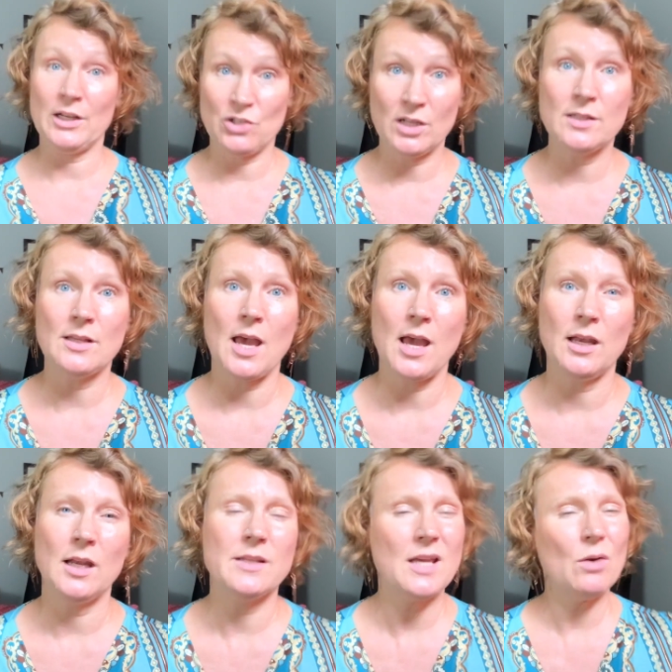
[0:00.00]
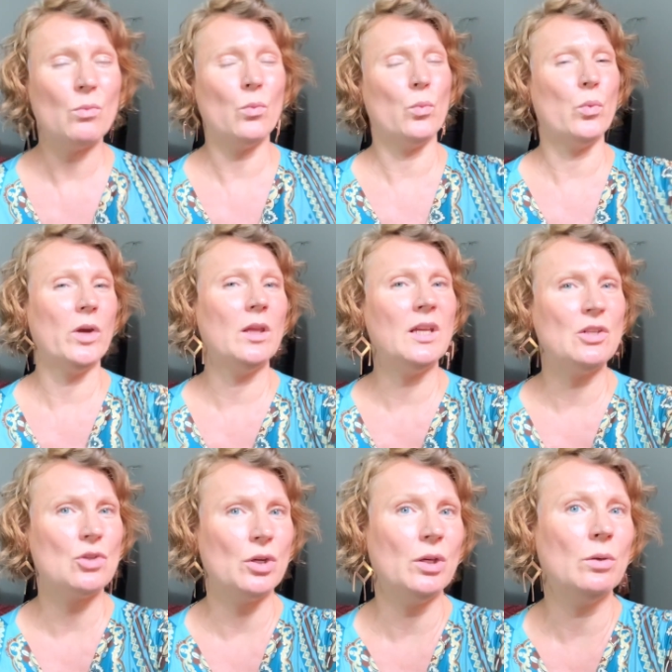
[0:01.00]
just said, is that really
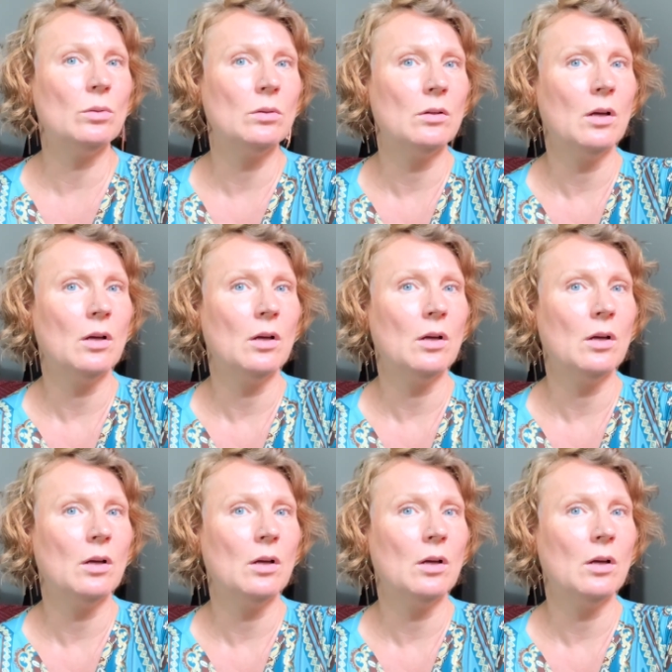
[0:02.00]
true?